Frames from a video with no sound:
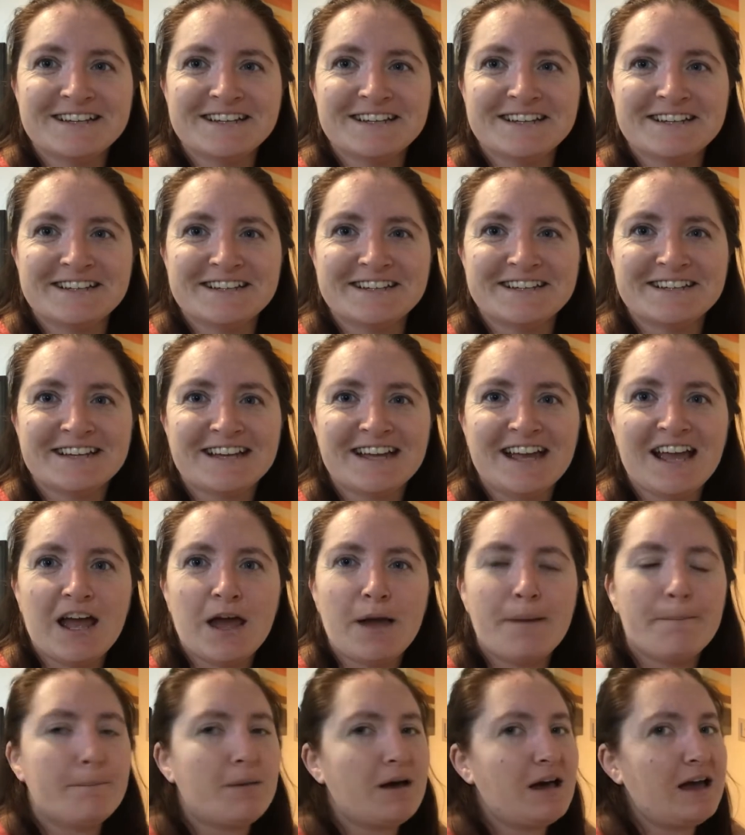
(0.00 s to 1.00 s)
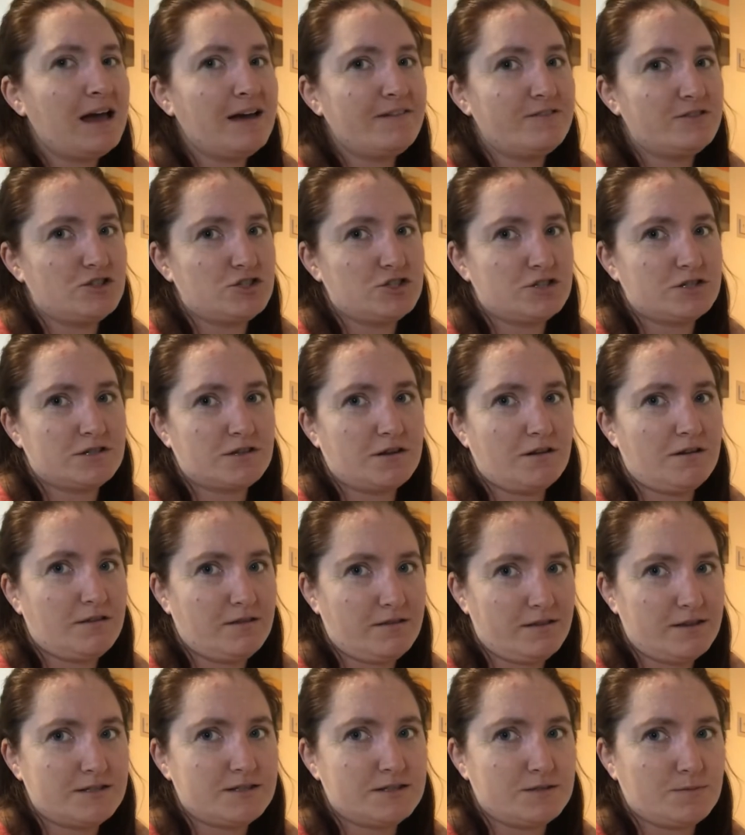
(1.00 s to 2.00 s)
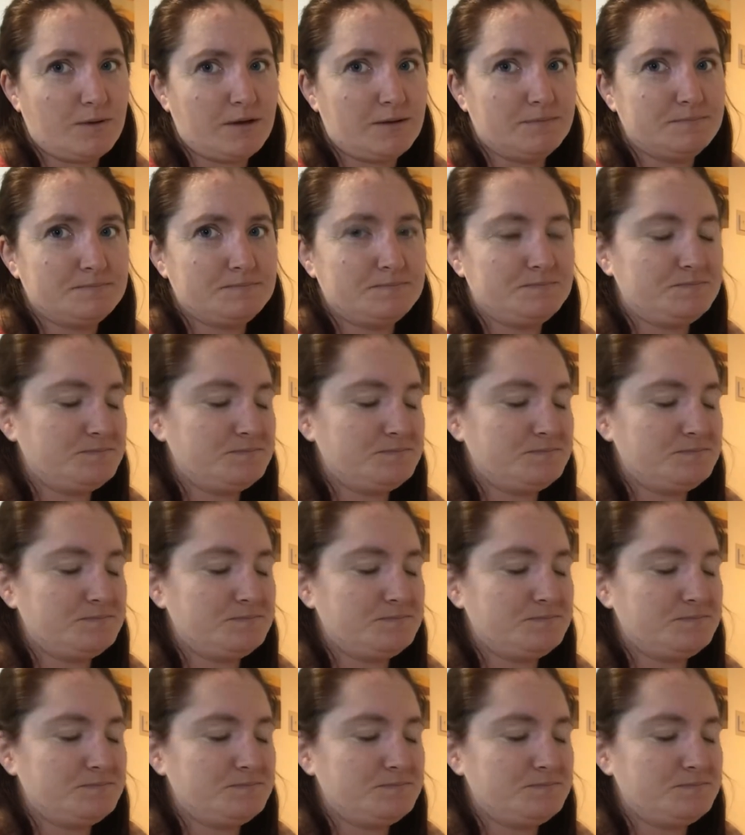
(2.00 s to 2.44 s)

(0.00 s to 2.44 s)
But I haven't just got this one.